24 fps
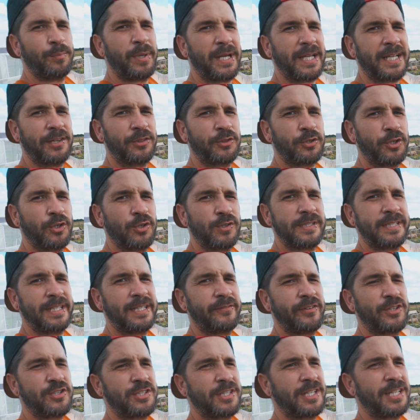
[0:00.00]
of picking through, seeing
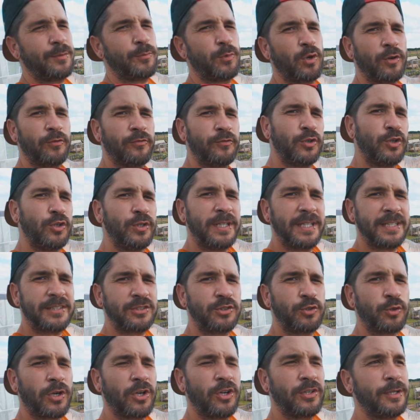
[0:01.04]
if there's any more food that's
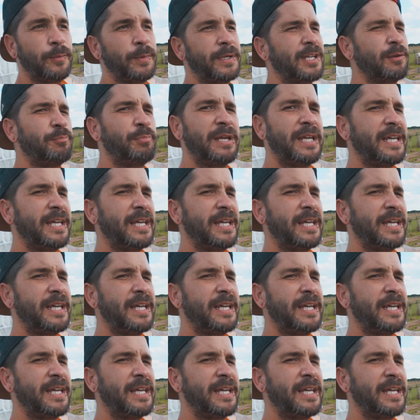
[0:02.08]
grown that we could